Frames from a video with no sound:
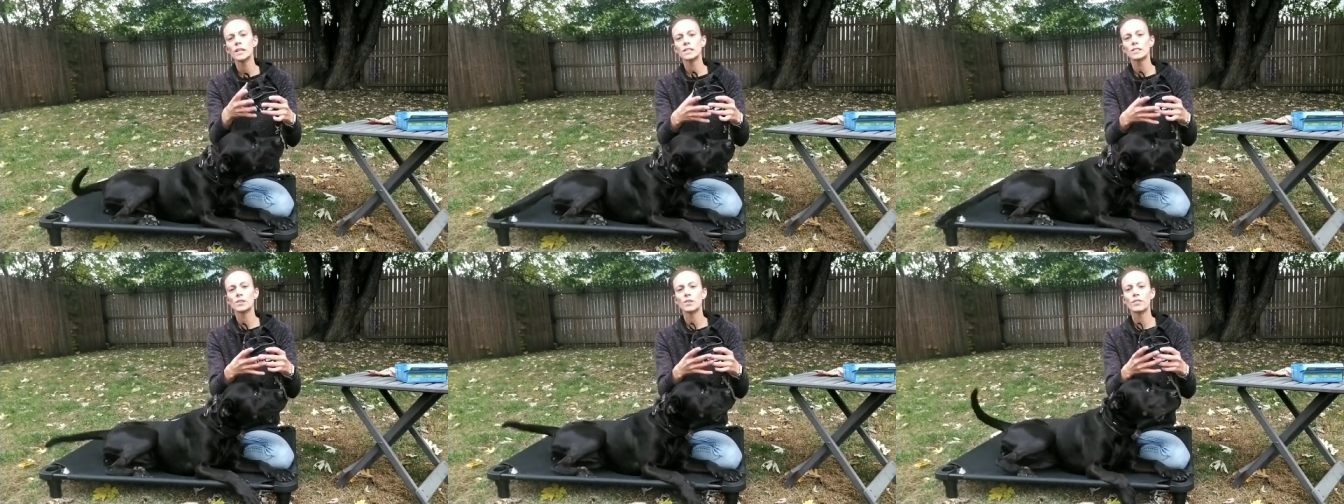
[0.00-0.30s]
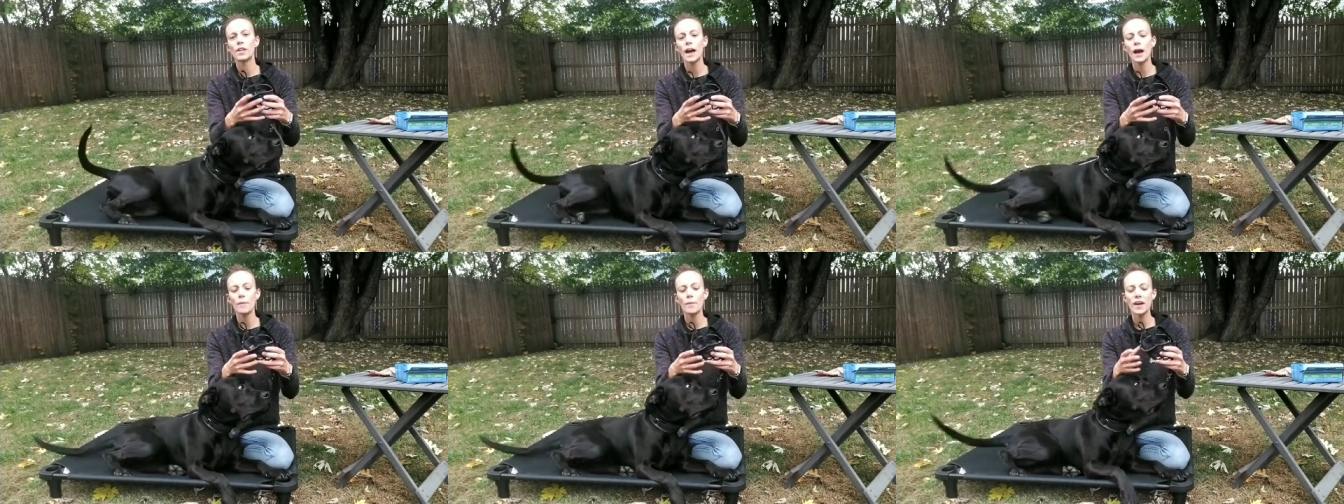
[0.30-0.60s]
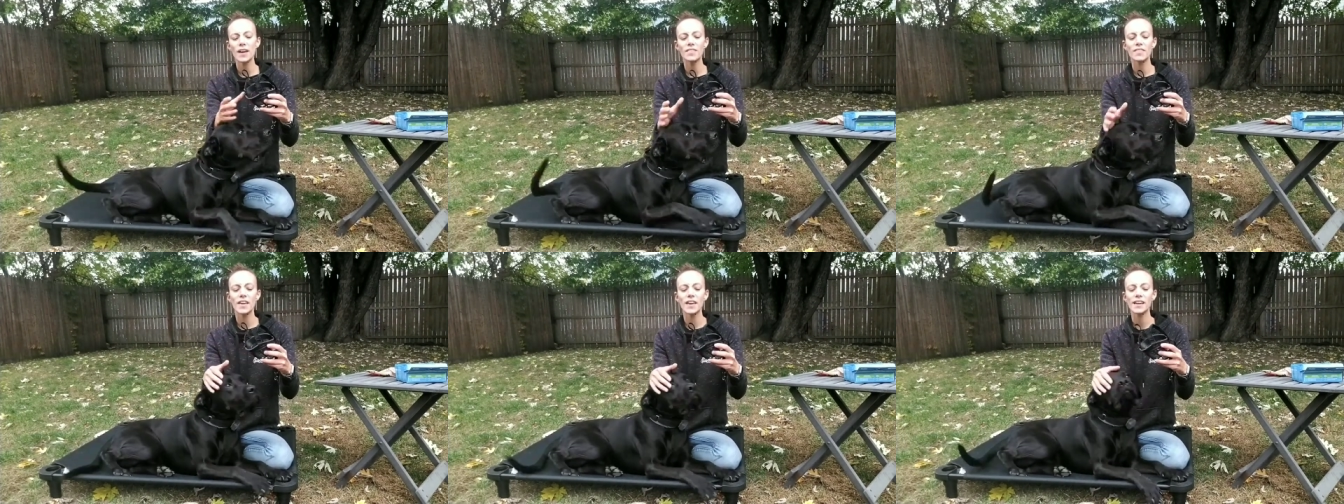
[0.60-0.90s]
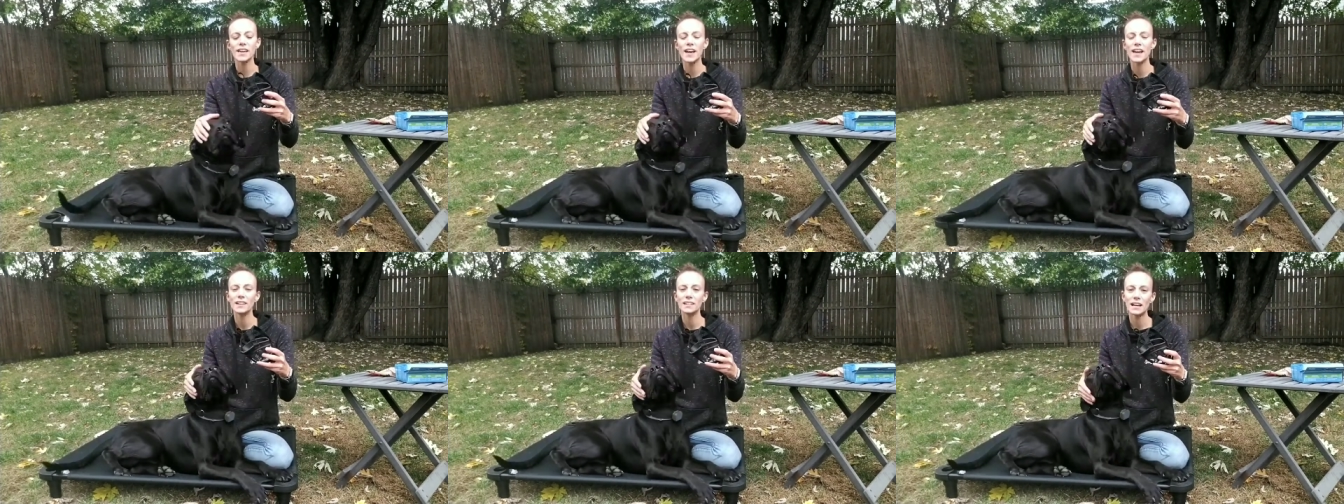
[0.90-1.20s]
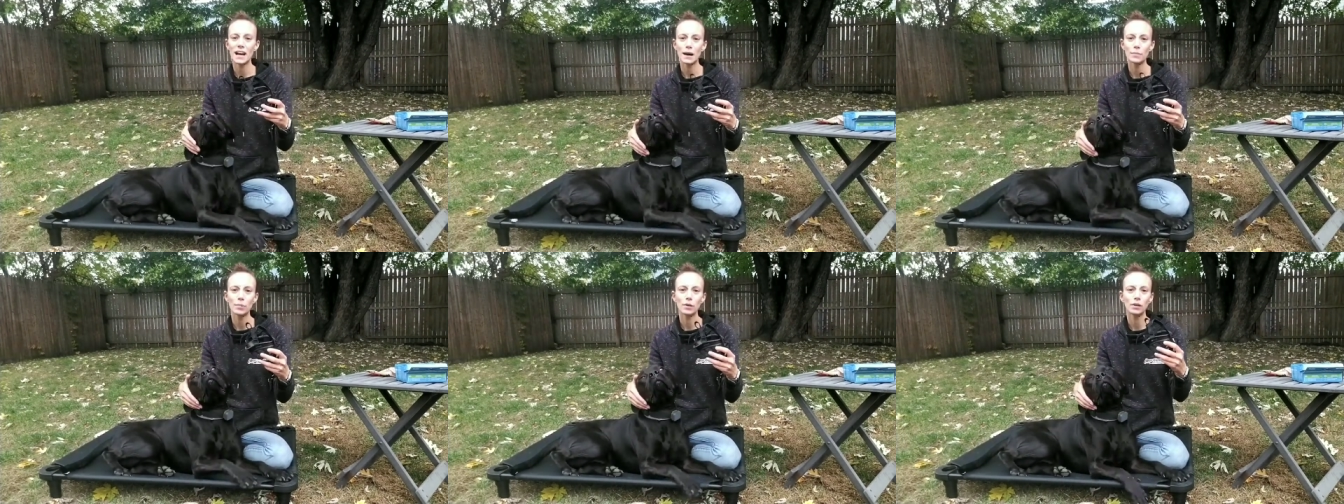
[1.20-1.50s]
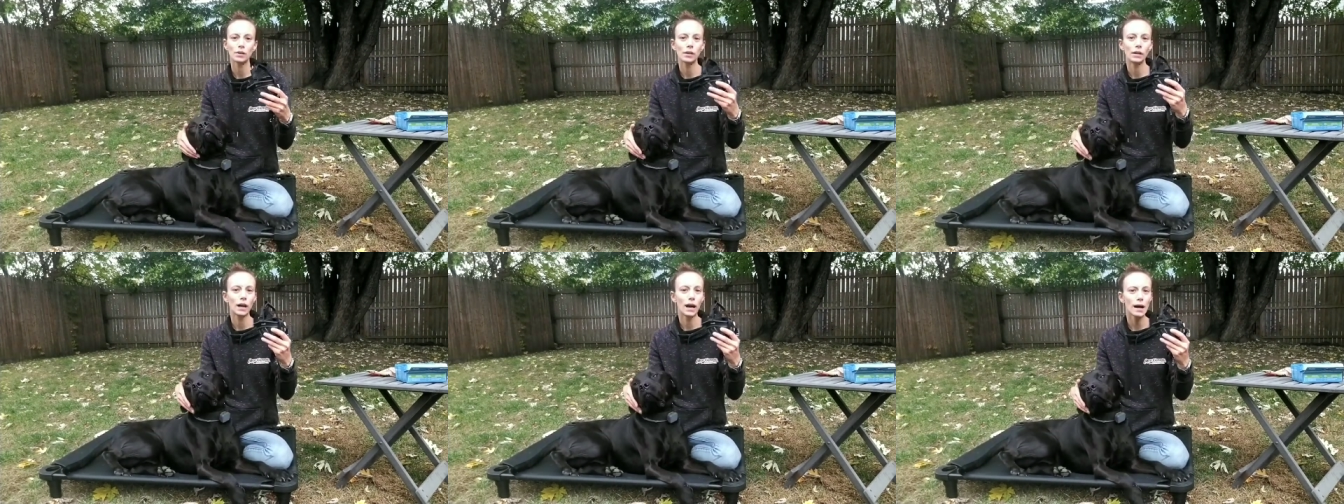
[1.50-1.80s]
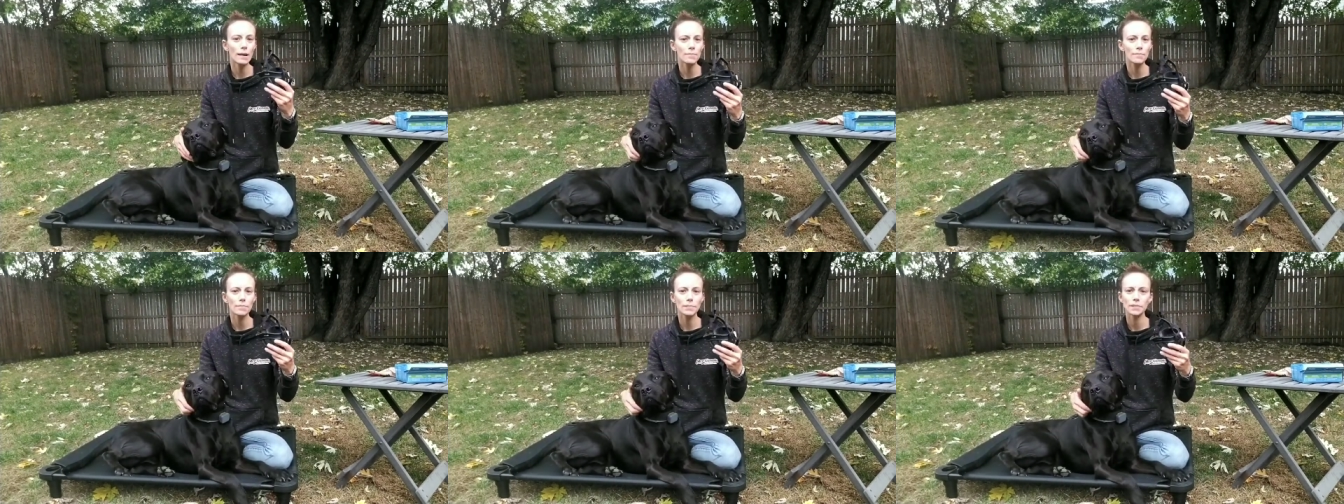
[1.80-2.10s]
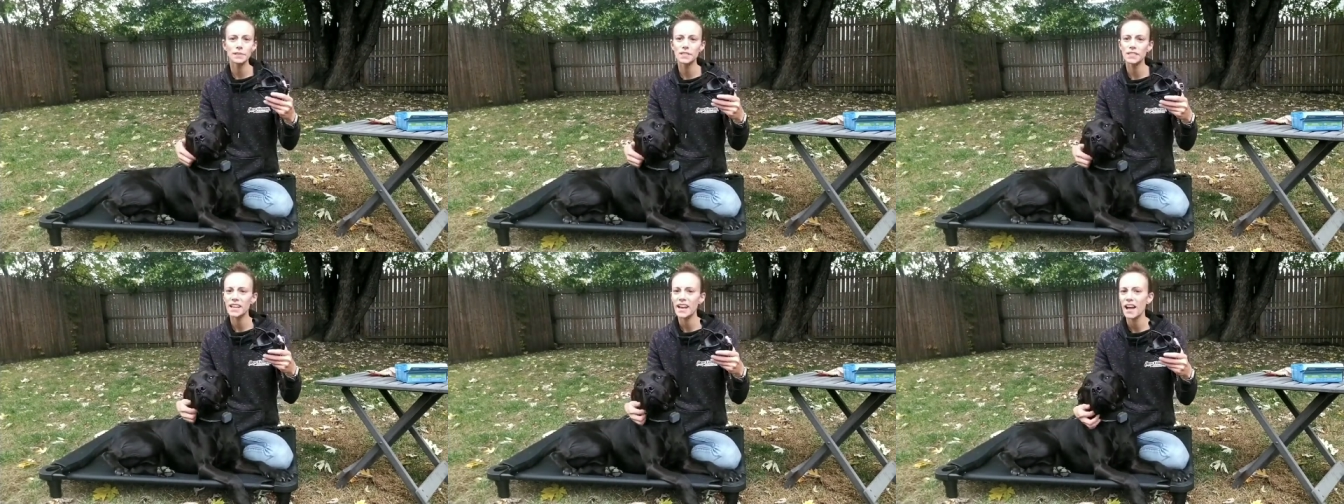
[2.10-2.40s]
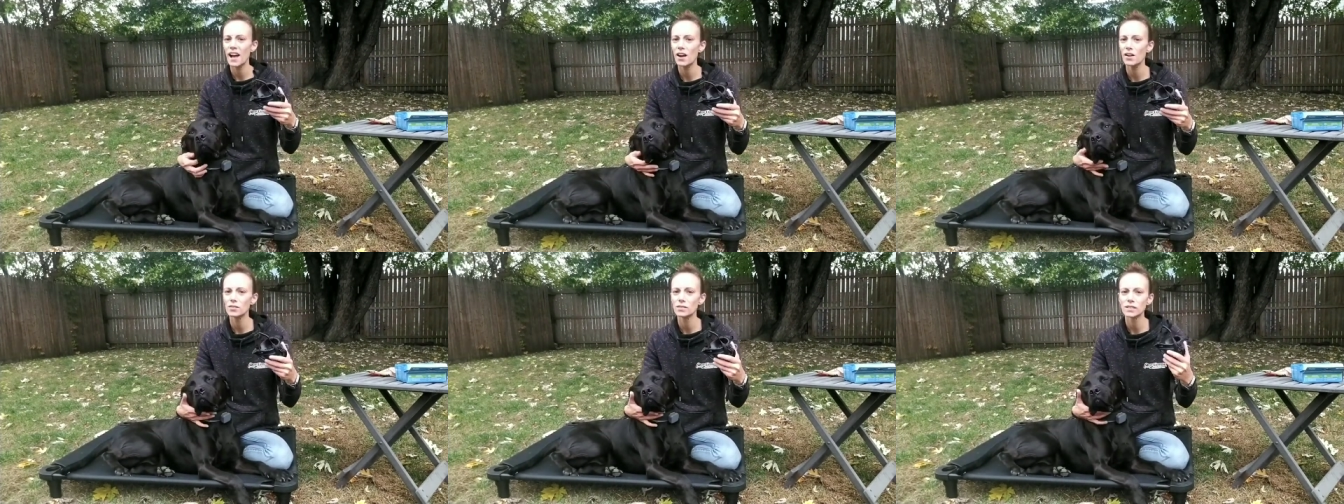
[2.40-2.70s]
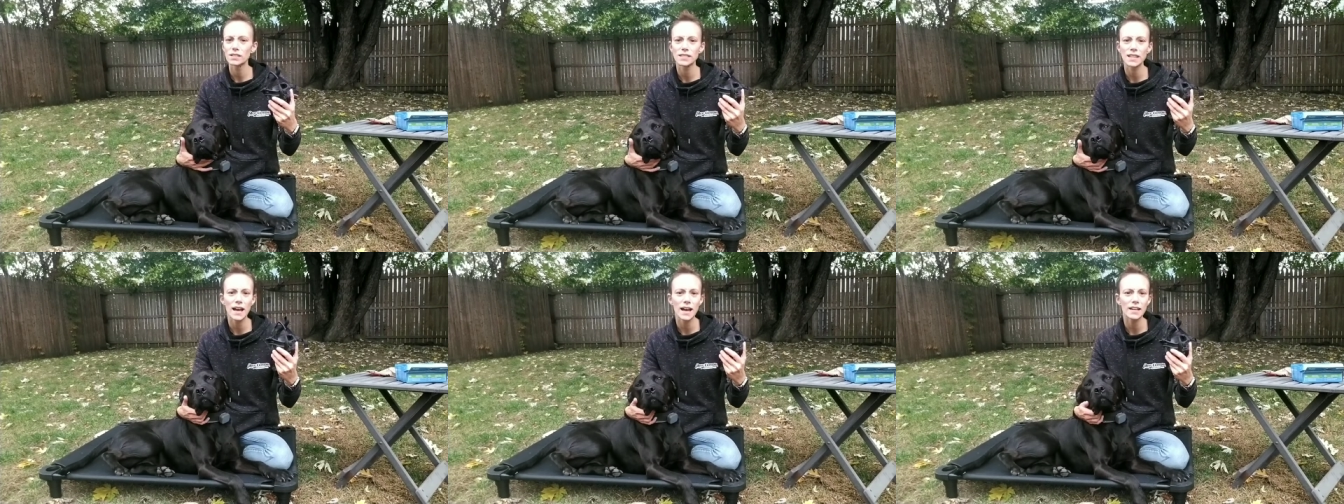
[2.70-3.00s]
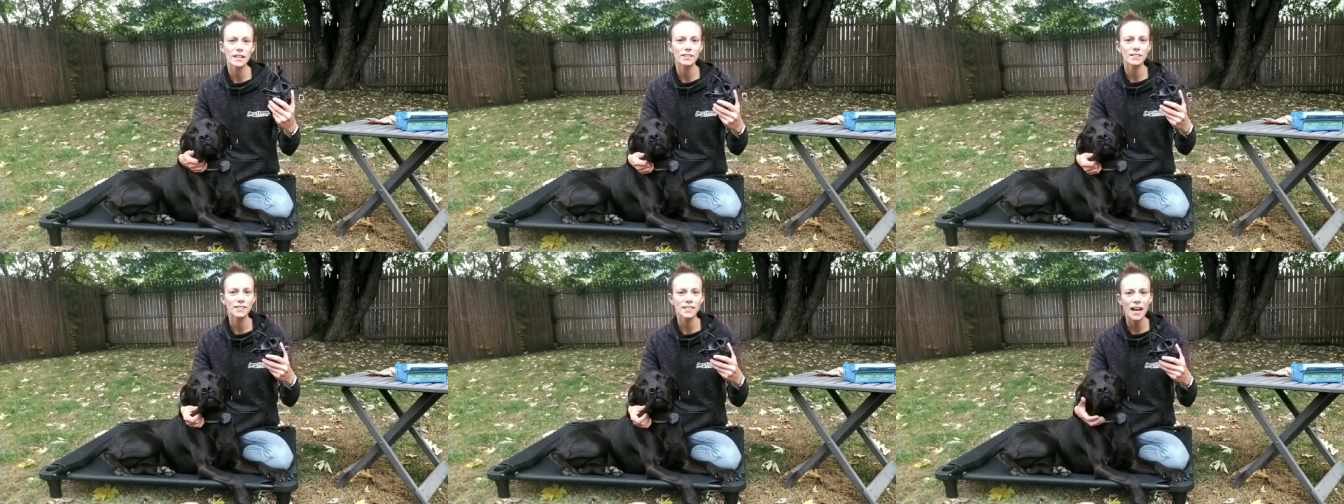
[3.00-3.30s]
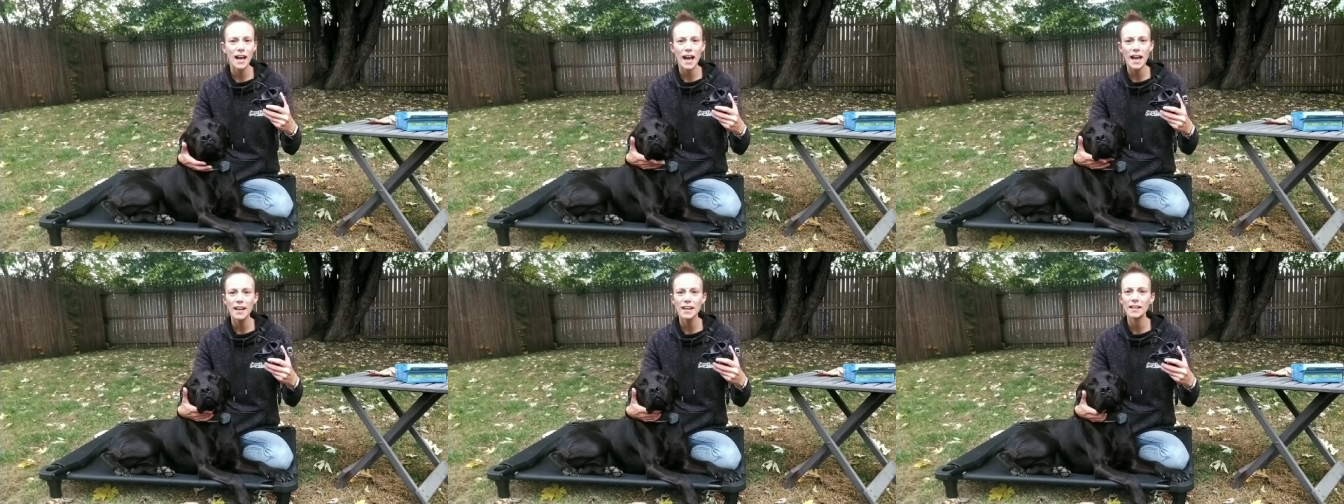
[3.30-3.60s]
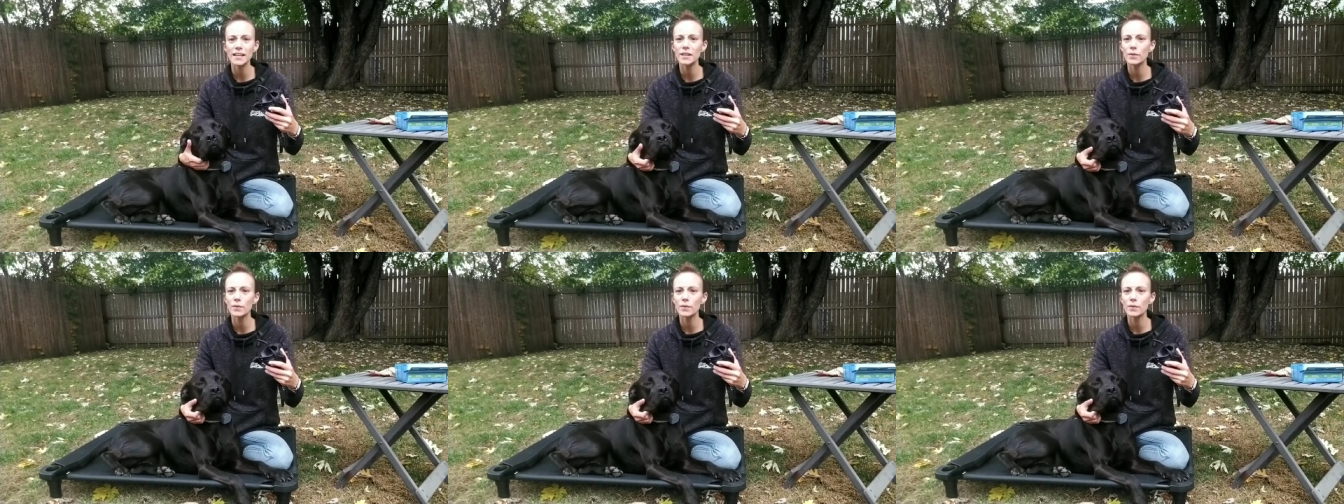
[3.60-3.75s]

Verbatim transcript: So that way they cannot pull it up, down, side to side.